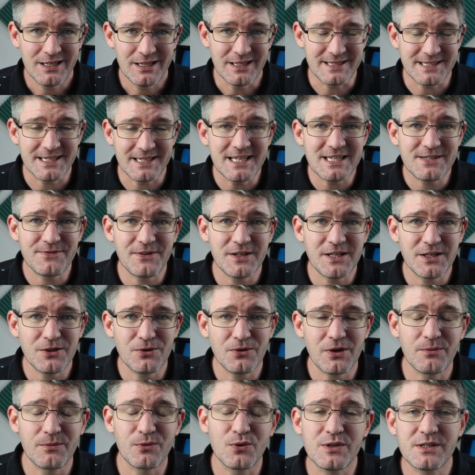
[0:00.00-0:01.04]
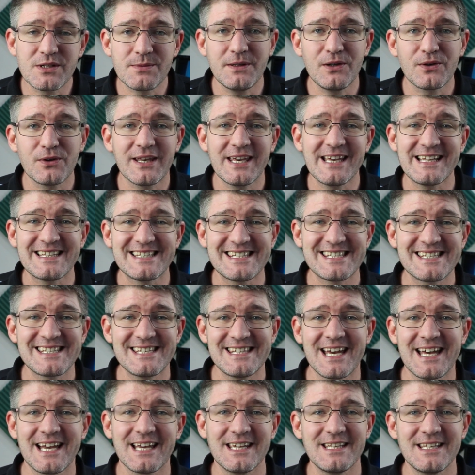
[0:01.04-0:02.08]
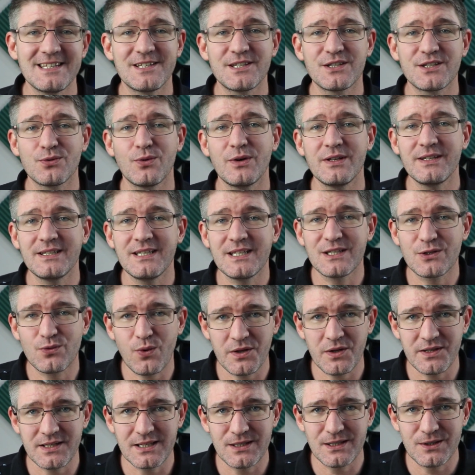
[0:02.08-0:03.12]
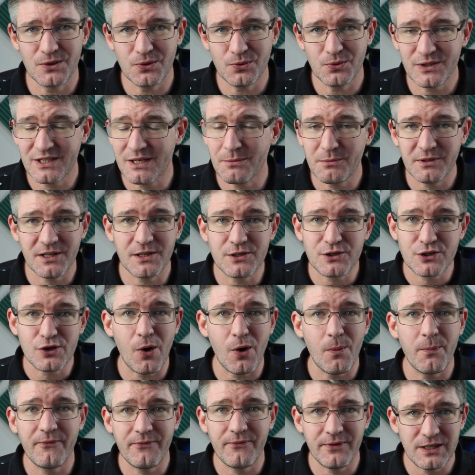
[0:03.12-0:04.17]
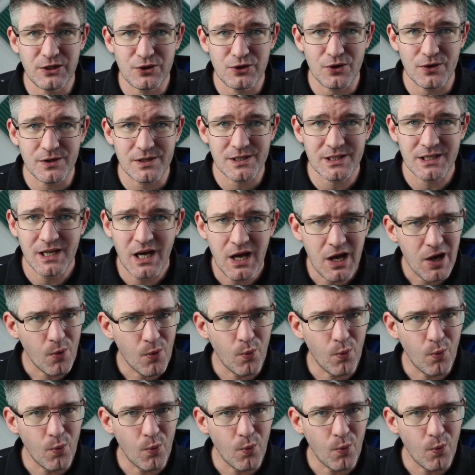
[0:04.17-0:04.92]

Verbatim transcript: In today's video, I'm going to be looking at Snagit 2022, some of the top features,